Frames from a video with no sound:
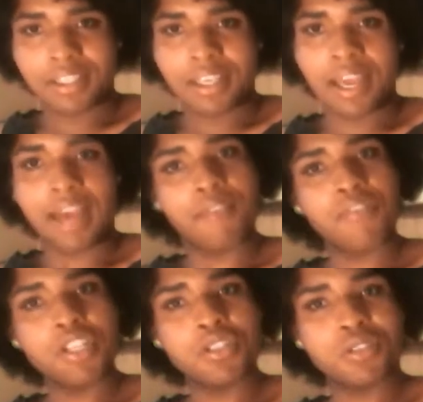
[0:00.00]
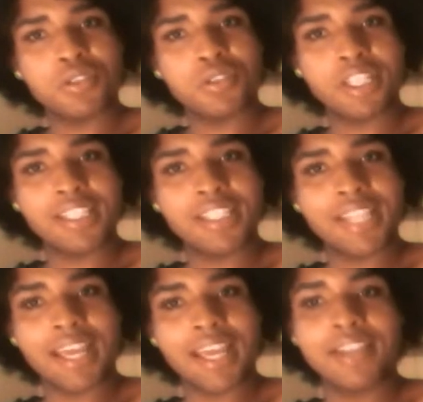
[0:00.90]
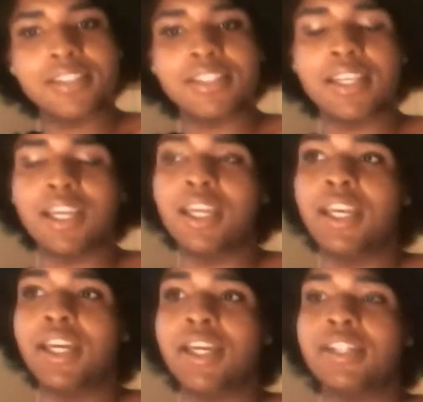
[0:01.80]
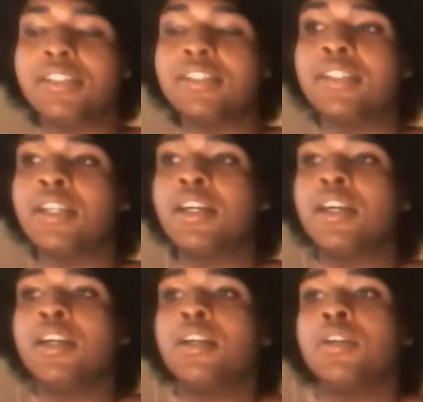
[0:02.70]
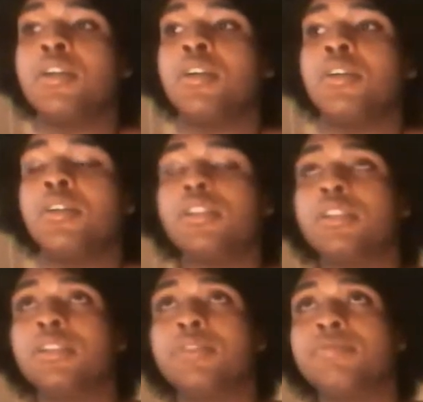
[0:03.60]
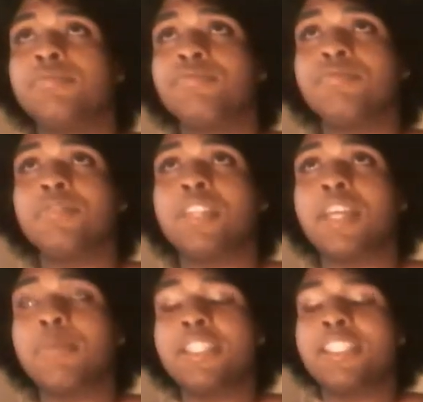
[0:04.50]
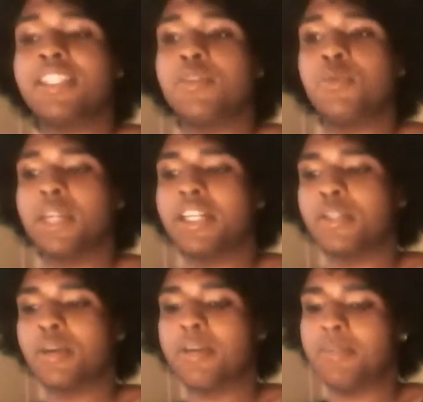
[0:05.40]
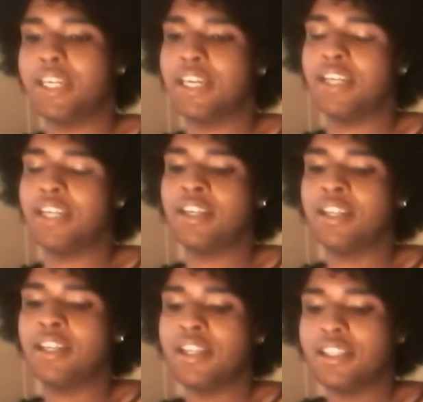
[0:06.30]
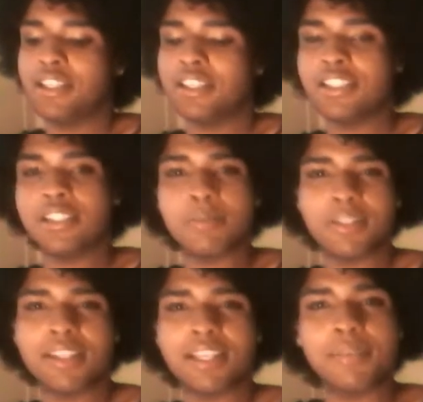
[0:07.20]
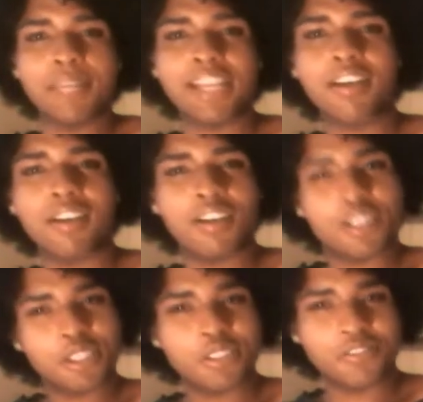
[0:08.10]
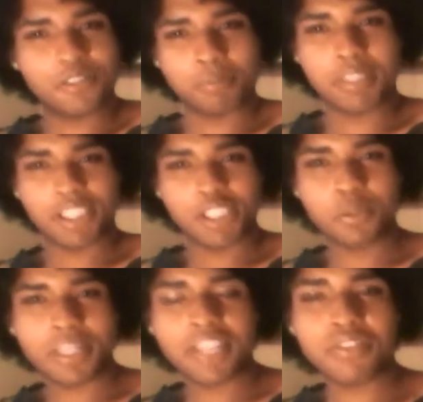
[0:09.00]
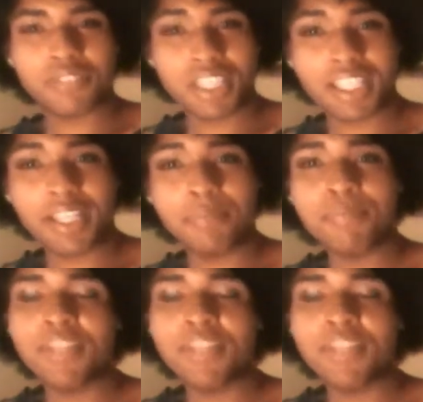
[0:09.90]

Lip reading: catfish stories, I guess. And let me see, where do I begin? This is something that I'm like all too familiar with, really.